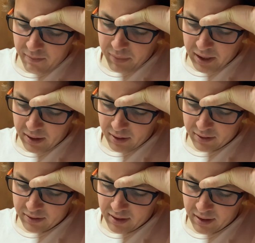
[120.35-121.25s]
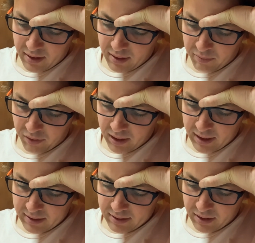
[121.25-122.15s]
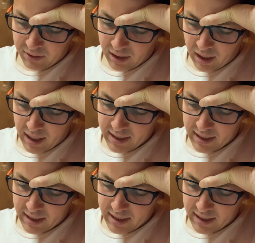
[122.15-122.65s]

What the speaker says: because the brilliance of the light